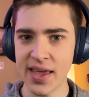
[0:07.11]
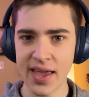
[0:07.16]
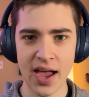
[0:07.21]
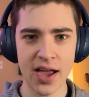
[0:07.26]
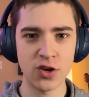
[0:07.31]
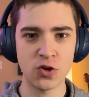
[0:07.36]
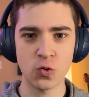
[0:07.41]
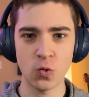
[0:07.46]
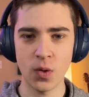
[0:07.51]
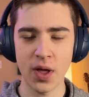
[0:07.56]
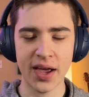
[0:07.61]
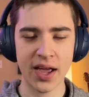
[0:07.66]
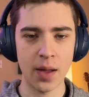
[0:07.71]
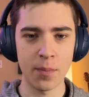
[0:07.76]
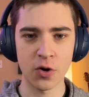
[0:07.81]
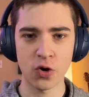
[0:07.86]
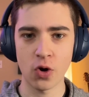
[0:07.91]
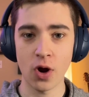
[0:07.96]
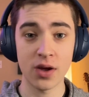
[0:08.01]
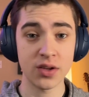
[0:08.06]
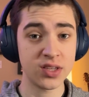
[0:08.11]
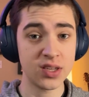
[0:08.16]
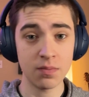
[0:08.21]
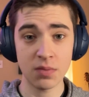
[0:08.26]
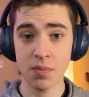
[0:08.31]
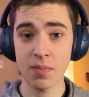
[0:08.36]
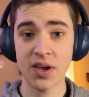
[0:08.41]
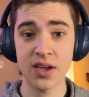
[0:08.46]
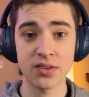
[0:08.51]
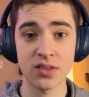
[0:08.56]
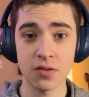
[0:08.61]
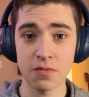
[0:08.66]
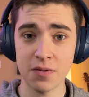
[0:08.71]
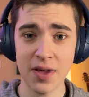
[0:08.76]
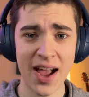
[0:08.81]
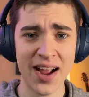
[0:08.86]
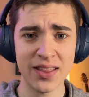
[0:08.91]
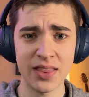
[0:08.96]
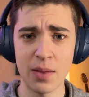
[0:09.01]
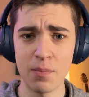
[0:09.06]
AI tool I come across simply because of the fact